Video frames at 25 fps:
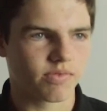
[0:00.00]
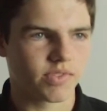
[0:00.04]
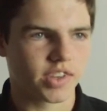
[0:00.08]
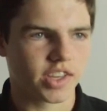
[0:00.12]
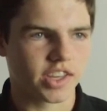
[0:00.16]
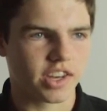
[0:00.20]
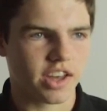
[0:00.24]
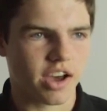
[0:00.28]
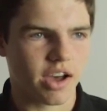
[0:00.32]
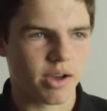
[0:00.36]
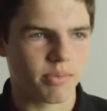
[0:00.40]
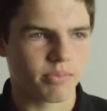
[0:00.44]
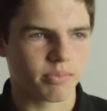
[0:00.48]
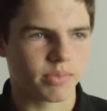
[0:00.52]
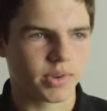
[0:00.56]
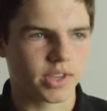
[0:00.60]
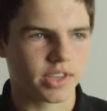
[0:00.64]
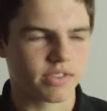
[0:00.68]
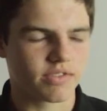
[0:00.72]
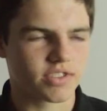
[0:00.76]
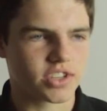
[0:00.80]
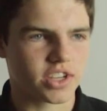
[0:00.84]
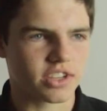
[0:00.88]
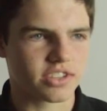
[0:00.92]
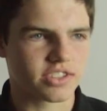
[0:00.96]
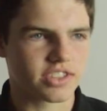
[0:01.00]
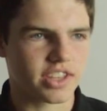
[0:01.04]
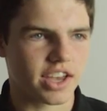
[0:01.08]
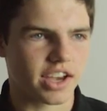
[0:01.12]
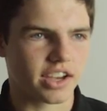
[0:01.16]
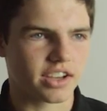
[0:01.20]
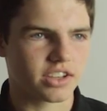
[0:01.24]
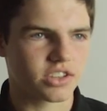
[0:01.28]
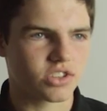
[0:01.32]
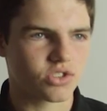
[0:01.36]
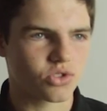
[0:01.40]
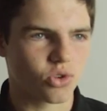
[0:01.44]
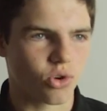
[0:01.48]
it um, gives us
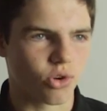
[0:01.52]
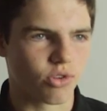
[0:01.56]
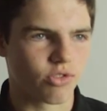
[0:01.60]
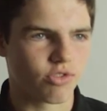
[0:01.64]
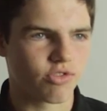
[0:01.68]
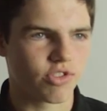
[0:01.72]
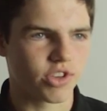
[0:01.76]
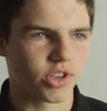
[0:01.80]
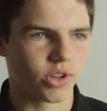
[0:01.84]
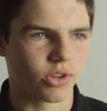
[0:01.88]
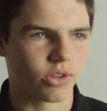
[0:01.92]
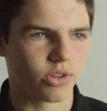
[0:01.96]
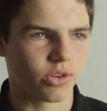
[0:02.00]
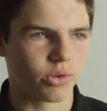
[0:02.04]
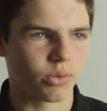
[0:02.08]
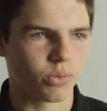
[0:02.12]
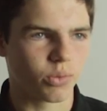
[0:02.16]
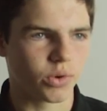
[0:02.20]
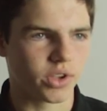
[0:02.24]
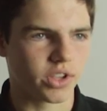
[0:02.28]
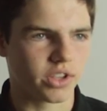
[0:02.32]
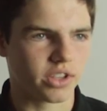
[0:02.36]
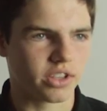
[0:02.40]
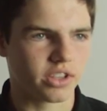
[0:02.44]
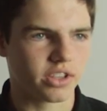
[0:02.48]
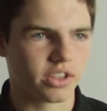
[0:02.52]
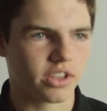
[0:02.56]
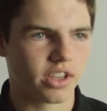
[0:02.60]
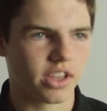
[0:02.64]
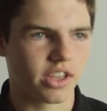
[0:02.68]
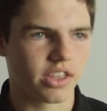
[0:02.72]
that sort of feel that we